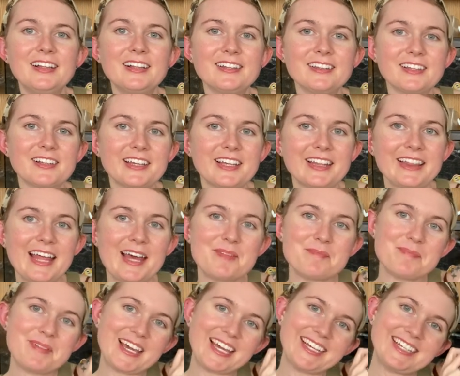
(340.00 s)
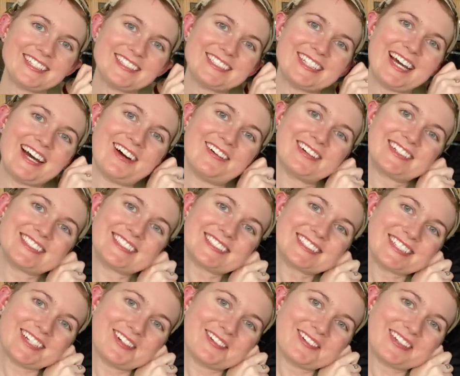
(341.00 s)
Look at that pink toe, it's
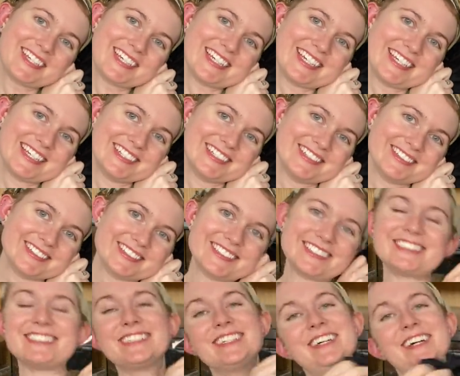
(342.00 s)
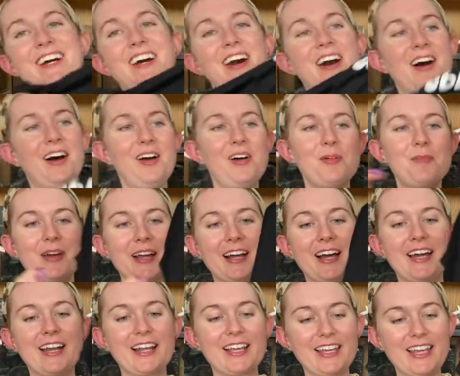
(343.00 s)
so cute! Oh my
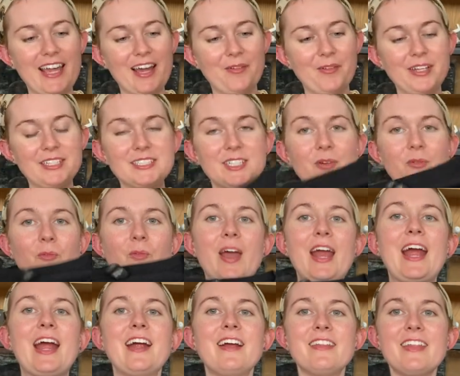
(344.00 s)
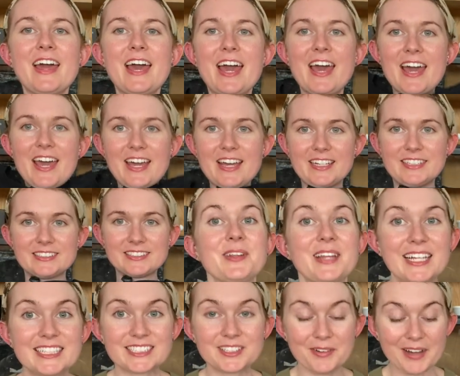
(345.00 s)
god, I can't wait to wear this!
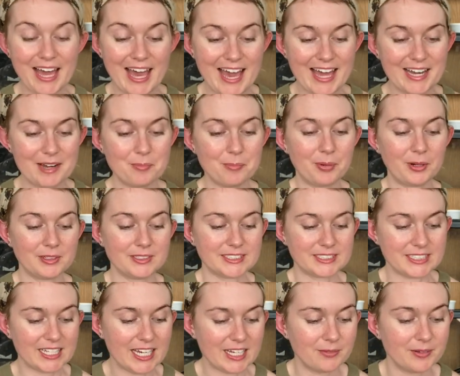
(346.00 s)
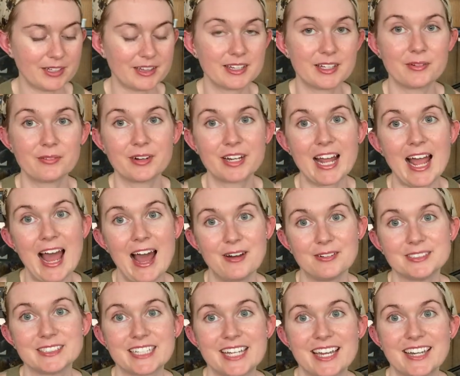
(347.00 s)
Let's go ahead and proceed with the
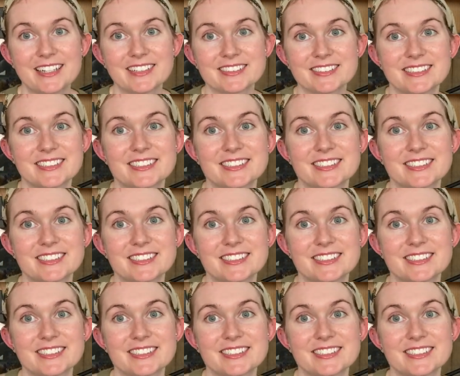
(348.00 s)
rehousings.